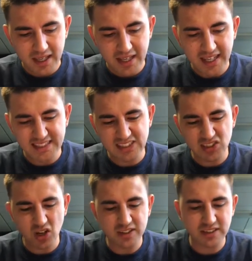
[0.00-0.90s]
"It is
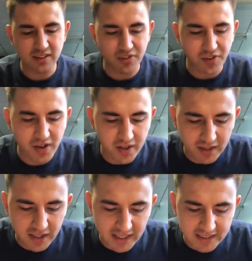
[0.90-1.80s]
starting to
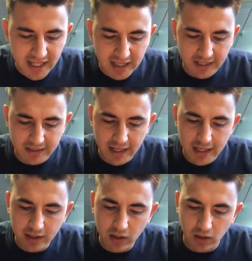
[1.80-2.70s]
work exactly 9
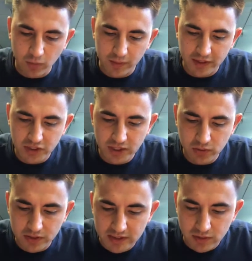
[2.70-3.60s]
o'clock when the
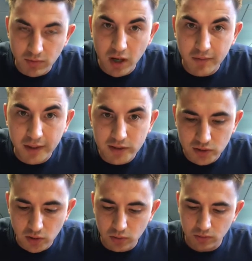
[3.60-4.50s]
children is arriving at
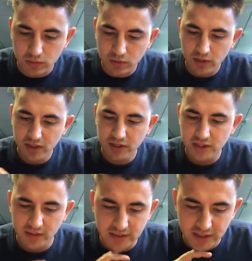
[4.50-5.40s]
school,"
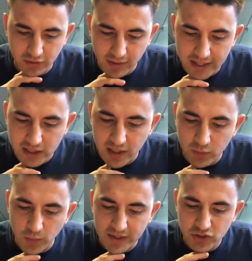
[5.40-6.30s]
shouted the Grand High
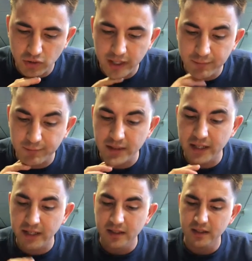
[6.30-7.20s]
Witch
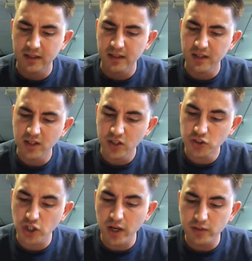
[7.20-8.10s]
triumphantly.
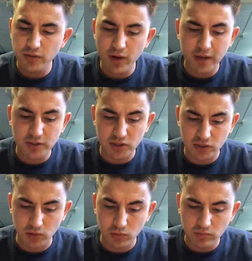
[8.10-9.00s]
"Child arrives at
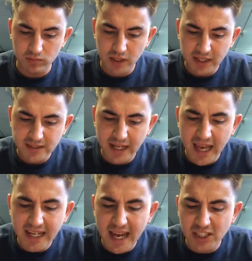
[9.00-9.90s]
school,
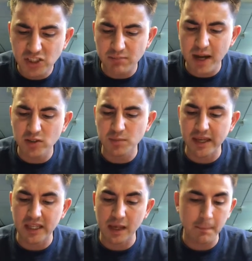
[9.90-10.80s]
Delayed Action Mouse
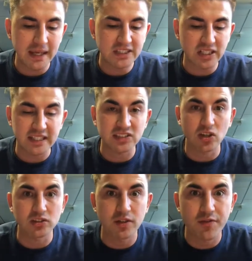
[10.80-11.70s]
Maker immediately
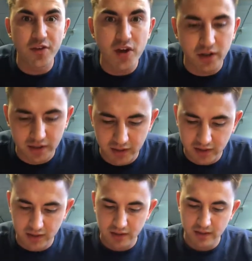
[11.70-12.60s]
start to work.
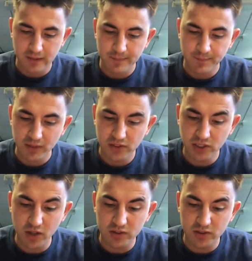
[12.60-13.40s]
Child